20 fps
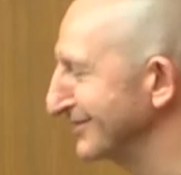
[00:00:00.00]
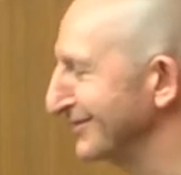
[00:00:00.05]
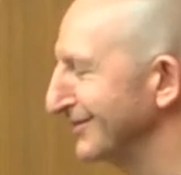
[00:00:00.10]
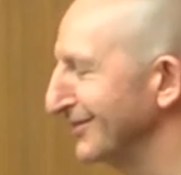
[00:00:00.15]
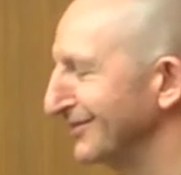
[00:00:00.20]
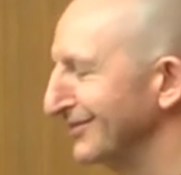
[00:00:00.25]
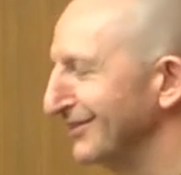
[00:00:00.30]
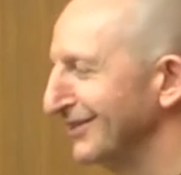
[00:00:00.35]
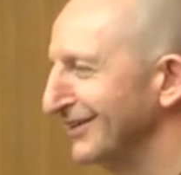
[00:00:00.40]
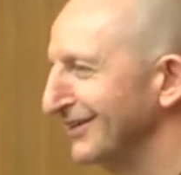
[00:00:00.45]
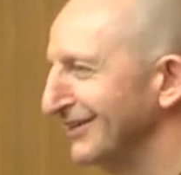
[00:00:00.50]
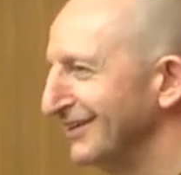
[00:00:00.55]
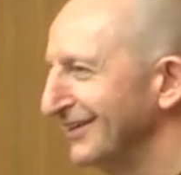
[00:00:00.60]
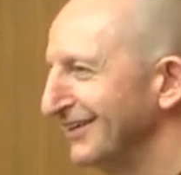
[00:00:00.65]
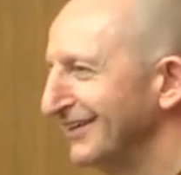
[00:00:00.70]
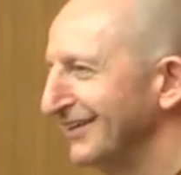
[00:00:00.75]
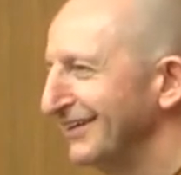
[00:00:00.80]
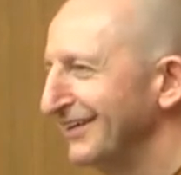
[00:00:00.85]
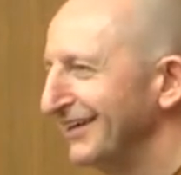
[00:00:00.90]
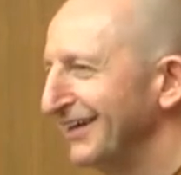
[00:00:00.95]
So, uh,
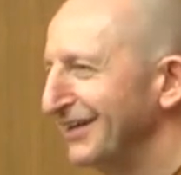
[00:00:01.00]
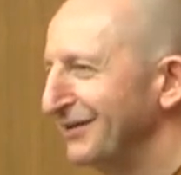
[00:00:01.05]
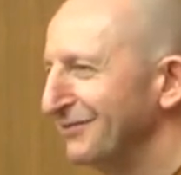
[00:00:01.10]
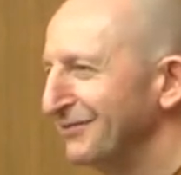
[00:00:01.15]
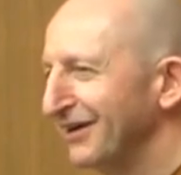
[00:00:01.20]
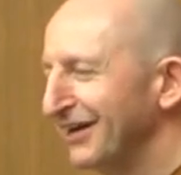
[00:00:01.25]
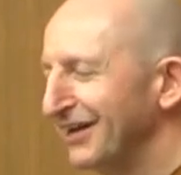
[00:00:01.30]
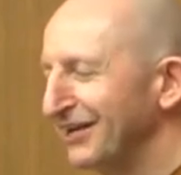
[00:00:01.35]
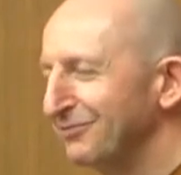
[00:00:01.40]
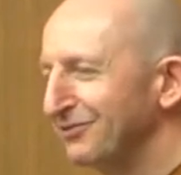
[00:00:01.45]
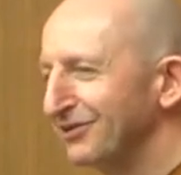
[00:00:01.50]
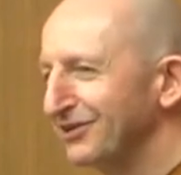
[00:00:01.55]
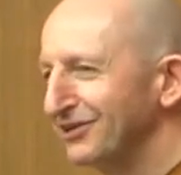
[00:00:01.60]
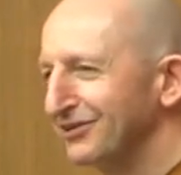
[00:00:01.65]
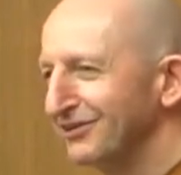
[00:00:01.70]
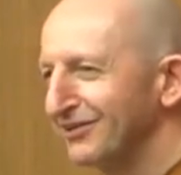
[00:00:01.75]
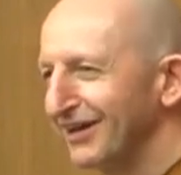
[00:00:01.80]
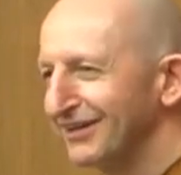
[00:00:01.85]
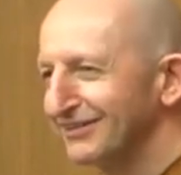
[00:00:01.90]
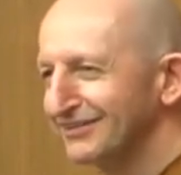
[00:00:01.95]
any,
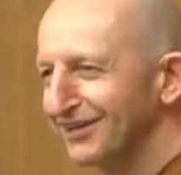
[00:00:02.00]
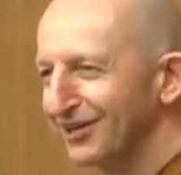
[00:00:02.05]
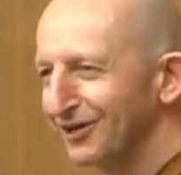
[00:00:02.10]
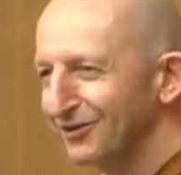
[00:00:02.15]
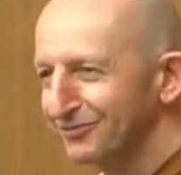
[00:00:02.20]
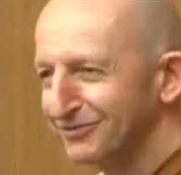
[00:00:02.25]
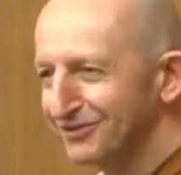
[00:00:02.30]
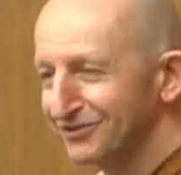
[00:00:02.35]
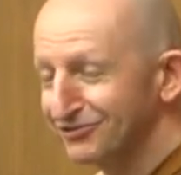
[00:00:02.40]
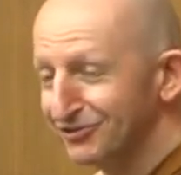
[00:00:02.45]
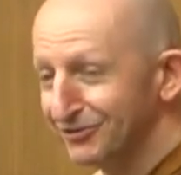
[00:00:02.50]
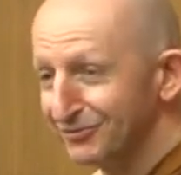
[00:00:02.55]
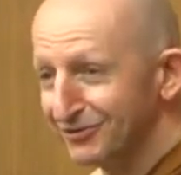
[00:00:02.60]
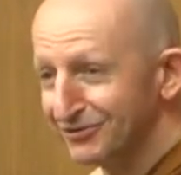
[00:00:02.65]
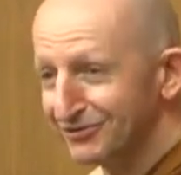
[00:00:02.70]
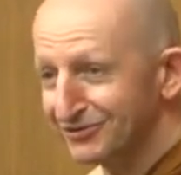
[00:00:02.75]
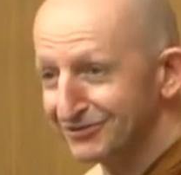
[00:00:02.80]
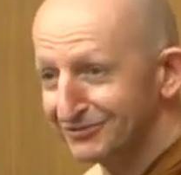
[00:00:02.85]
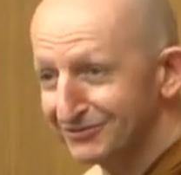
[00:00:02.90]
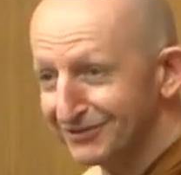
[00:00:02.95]
anybody who'd like to help
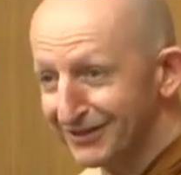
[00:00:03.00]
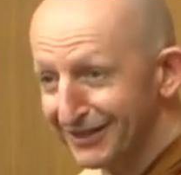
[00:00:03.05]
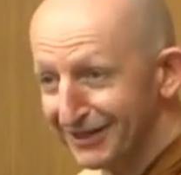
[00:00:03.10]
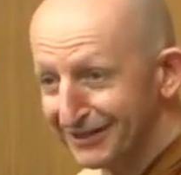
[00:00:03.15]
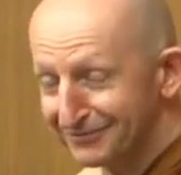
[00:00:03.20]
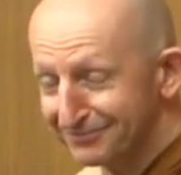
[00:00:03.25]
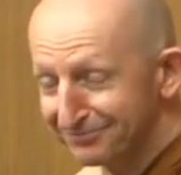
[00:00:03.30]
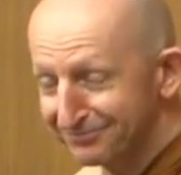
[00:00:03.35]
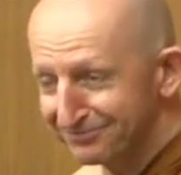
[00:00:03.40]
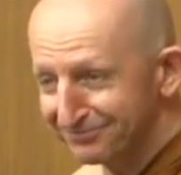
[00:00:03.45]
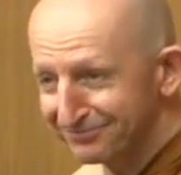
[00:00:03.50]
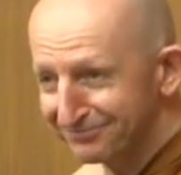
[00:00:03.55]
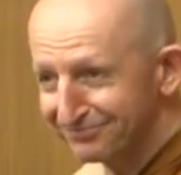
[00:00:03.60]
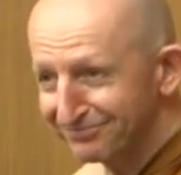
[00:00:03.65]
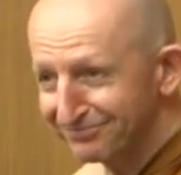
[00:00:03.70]
contribute to that